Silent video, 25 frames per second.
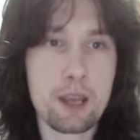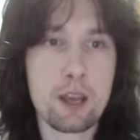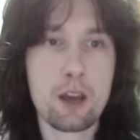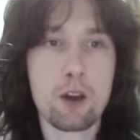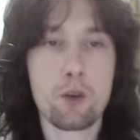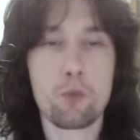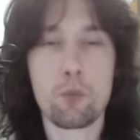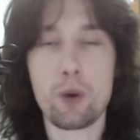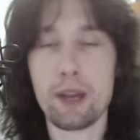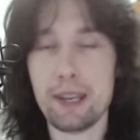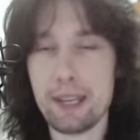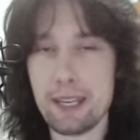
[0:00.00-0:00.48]

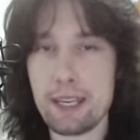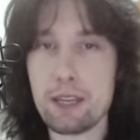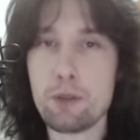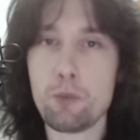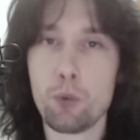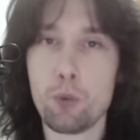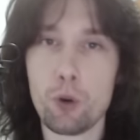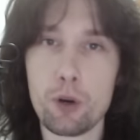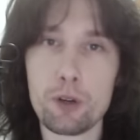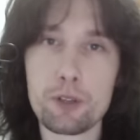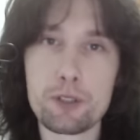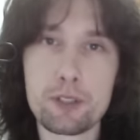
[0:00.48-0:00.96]
When he
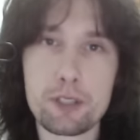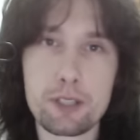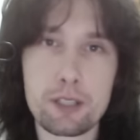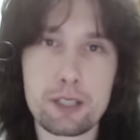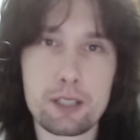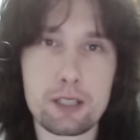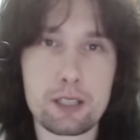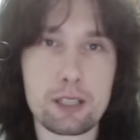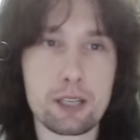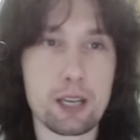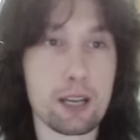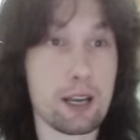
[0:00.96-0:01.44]

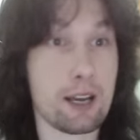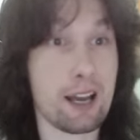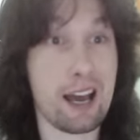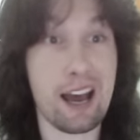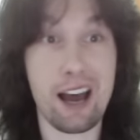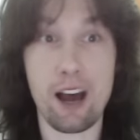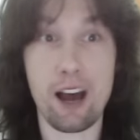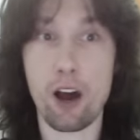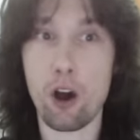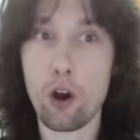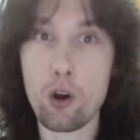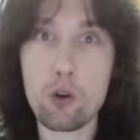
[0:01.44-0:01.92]
was
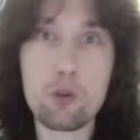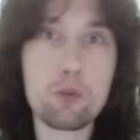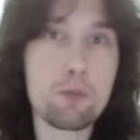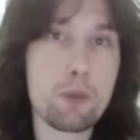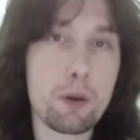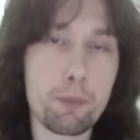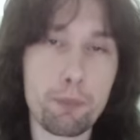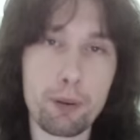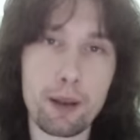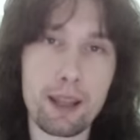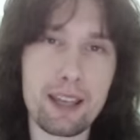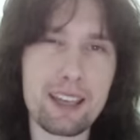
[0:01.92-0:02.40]
at
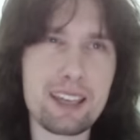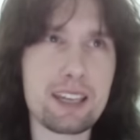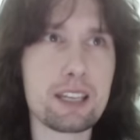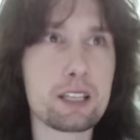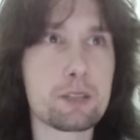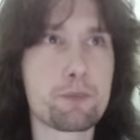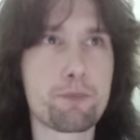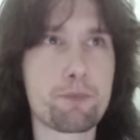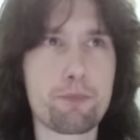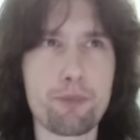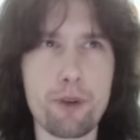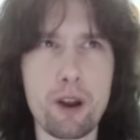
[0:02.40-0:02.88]
home playing,
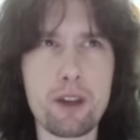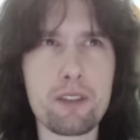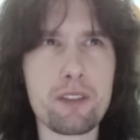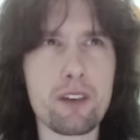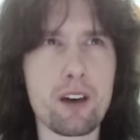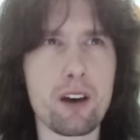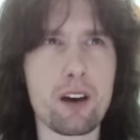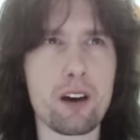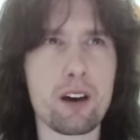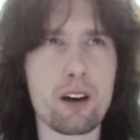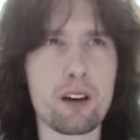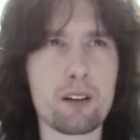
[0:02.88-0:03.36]
his
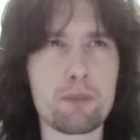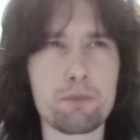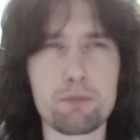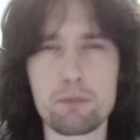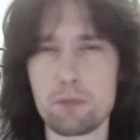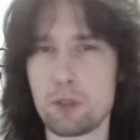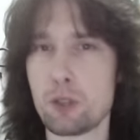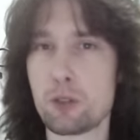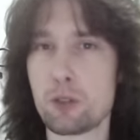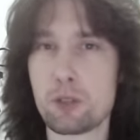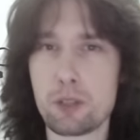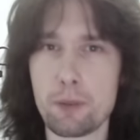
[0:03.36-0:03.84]
brother
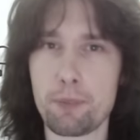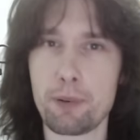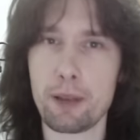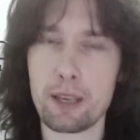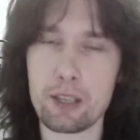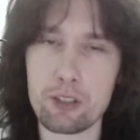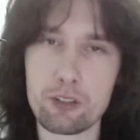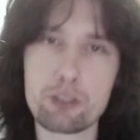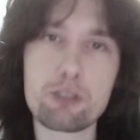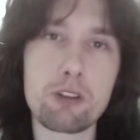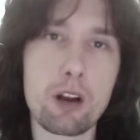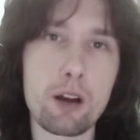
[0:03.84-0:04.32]
used to play
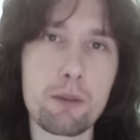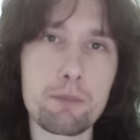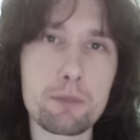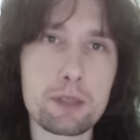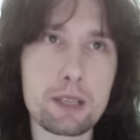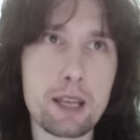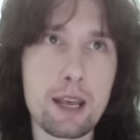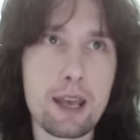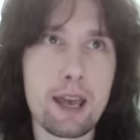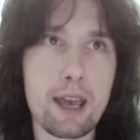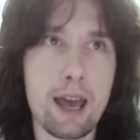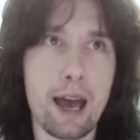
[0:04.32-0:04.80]

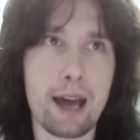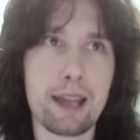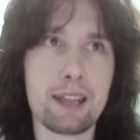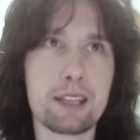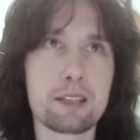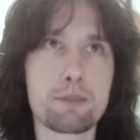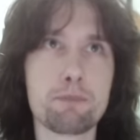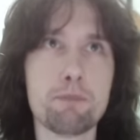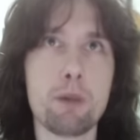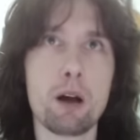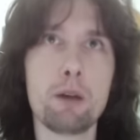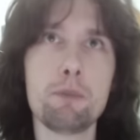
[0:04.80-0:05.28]
drums and
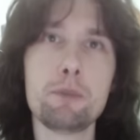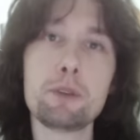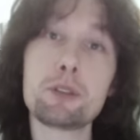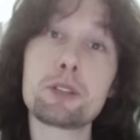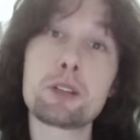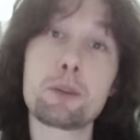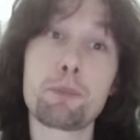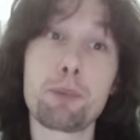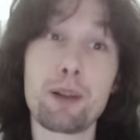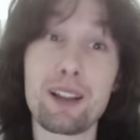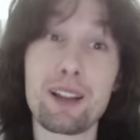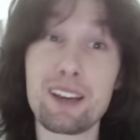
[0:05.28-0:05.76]
his mum used
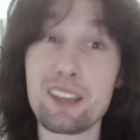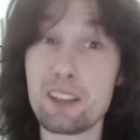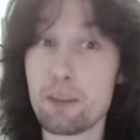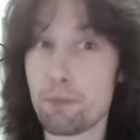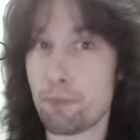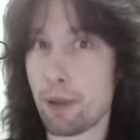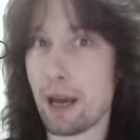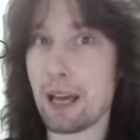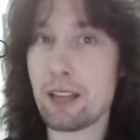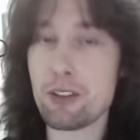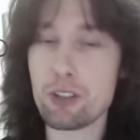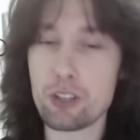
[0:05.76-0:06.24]
to play the
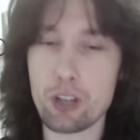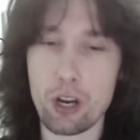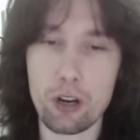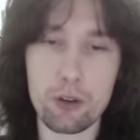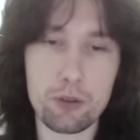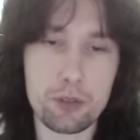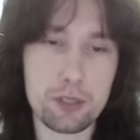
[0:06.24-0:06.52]
banjo.